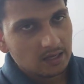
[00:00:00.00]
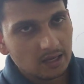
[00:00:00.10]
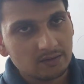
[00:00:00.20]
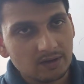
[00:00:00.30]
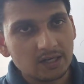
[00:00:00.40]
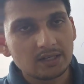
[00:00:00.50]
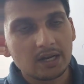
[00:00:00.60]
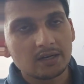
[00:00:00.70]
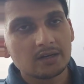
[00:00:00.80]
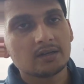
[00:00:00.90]
and when it
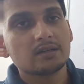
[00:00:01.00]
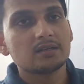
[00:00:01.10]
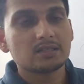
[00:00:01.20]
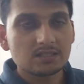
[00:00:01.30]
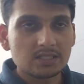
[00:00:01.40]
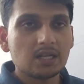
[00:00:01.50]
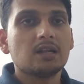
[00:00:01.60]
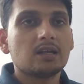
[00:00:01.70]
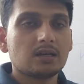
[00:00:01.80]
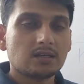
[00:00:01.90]
ended,
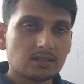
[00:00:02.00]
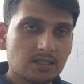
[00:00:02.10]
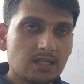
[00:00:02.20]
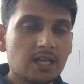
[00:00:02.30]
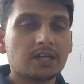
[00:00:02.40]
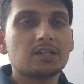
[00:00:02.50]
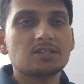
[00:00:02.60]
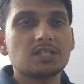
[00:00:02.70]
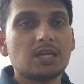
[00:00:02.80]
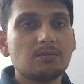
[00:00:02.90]
still the narrator
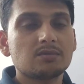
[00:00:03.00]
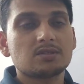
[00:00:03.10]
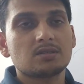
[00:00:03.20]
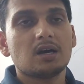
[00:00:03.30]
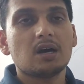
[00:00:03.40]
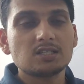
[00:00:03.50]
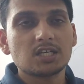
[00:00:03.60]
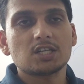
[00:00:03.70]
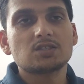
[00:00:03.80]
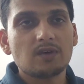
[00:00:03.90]
seems
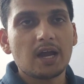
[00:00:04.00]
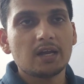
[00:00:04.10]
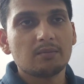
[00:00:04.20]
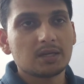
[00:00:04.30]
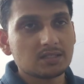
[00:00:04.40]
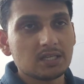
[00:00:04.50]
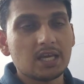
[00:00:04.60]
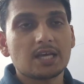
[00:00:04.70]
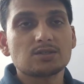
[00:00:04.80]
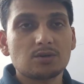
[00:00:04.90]
unsatisfied because he
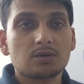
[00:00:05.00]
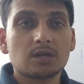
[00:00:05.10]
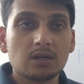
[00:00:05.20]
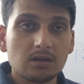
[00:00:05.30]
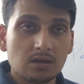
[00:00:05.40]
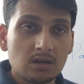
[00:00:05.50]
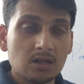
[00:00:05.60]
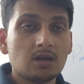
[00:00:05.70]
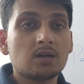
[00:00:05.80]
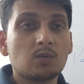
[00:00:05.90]
has not
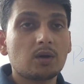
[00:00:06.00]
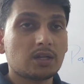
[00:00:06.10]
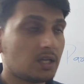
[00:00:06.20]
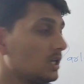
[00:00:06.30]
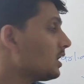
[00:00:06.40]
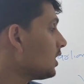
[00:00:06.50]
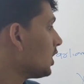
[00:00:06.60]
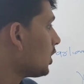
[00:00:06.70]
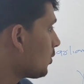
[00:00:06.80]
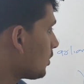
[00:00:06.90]
learned what he
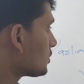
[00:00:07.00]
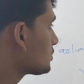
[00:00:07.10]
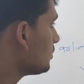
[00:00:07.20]
wants